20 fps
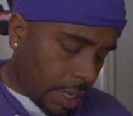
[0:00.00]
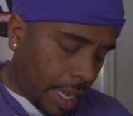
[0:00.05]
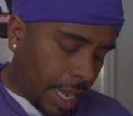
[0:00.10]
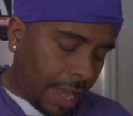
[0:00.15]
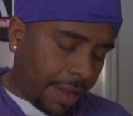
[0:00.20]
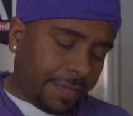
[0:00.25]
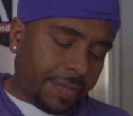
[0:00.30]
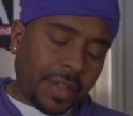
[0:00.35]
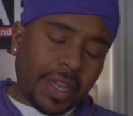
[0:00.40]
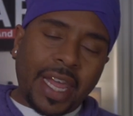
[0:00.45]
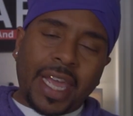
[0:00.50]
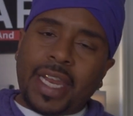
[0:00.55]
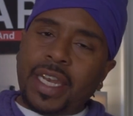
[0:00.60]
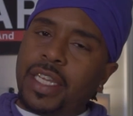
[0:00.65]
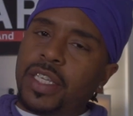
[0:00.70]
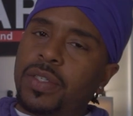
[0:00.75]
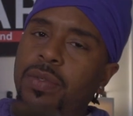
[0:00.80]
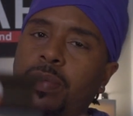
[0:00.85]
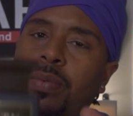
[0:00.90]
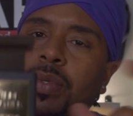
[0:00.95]
I feel like
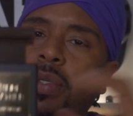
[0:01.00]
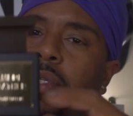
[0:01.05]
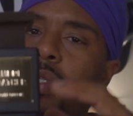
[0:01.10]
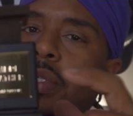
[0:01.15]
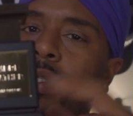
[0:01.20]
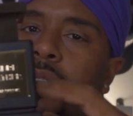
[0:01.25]
this one